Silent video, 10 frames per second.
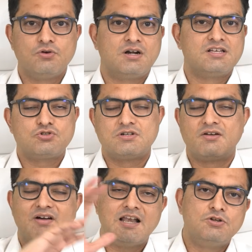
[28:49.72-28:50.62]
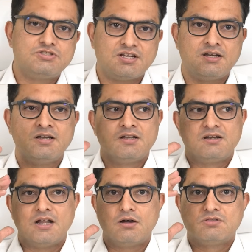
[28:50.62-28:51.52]
You understood the value chain.
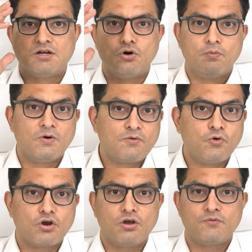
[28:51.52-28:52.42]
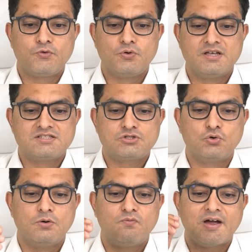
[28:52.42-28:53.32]
Now the homework for all of you is
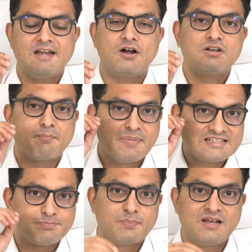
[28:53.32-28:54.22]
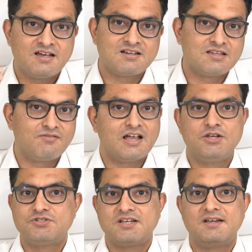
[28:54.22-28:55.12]
to find out the best player in the
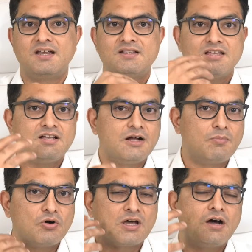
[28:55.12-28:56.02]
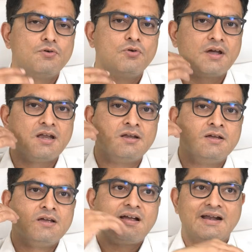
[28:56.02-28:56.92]
value chain and think about how you can
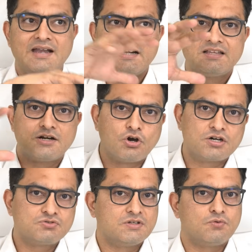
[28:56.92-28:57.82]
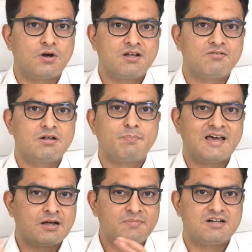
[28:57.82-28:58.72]
connect the dots with whatever
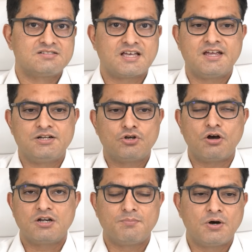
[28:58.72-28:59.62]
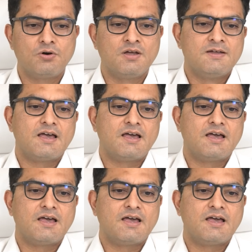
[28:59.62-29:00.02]
parameters I talked about.